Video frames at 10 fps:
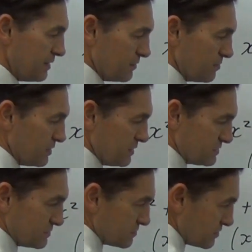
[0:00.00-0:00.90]
that would be,
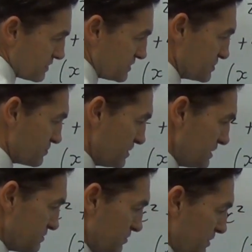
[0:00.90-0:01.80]
well, there's 3
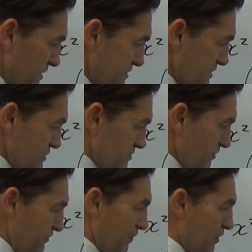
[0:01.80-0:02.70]
decimal places. That should be a
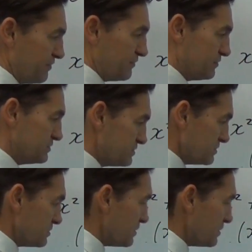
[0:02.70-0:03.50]
5 if it was.